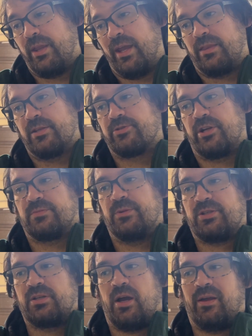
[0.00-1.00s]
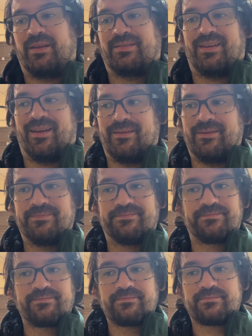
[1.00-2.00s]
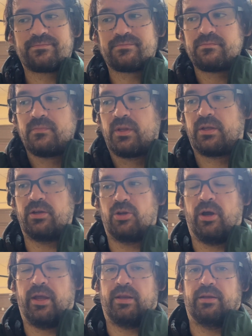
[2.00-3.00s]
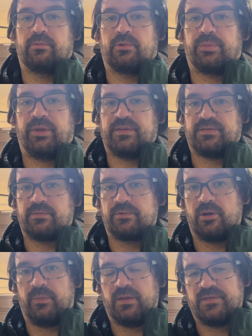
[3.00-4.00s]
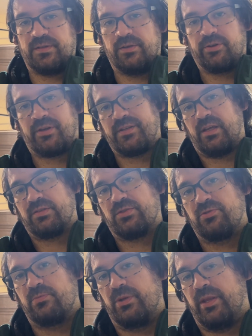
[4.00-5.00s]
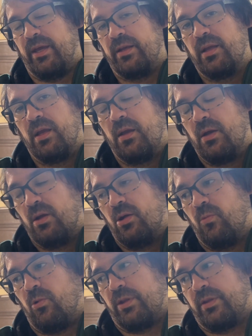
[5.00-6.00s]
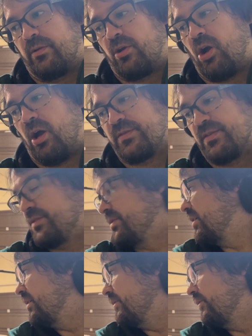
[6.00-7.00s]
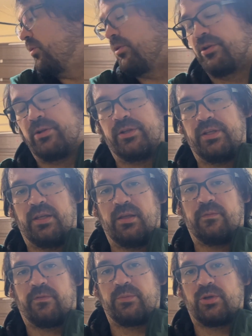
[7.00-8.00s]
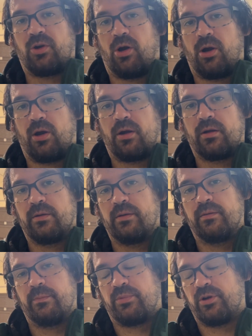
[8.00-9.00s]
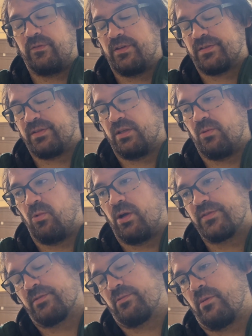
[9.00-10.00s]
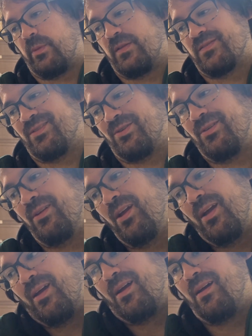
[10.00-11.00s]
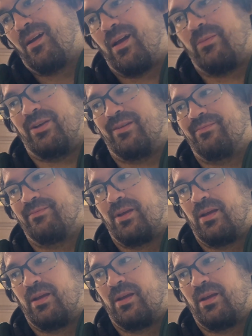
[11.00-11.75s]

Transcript: the transmission out, I said, can you go ahead and replace the rear main seal? Because I assumed that one of the causes of oil leaking from the car previously was the rear main seal. I mean,